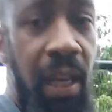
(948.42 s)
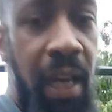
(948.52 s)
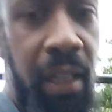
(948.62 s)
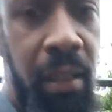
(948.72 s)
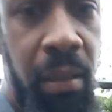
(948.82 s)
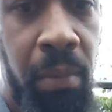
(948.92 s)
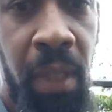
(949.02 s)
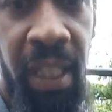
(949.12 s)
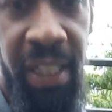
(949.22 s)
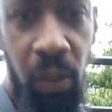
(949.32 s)
how to
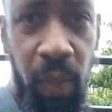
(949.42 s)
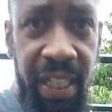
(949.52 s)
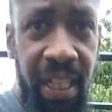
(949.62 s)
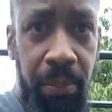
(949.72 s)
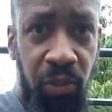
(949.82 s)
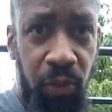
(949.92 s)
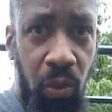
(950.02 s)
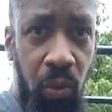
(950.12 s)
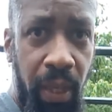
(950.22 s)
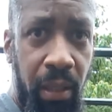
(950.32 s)
deal with dips
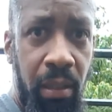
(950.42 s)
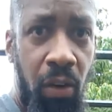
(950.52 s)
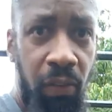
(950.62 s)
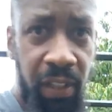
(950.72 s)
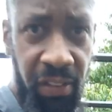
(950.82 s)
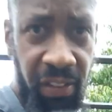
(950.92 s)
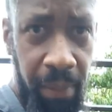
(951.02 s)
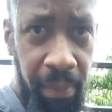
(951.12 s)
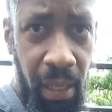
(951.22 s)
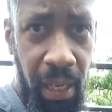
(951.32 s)
real quick. Hopefully this
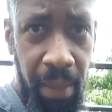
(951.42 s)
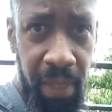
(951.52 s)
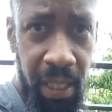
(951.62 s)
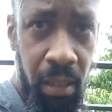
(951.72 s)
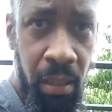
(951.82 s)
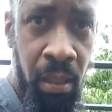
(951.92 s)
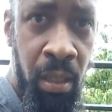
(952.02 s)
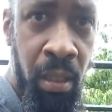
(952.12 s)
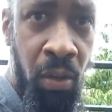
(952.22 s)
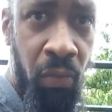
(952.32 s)
thing let me
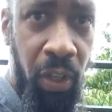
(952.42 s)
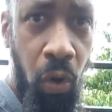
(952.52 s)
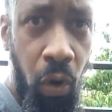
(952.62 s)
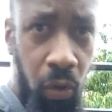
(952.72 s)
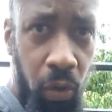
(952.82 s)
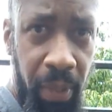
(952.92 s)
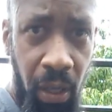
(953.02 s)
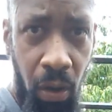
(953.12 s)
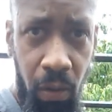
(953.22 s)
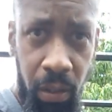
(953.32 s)
record a little
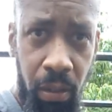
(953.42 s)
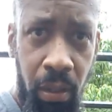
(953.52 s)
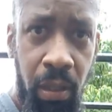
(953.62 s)
bit longer.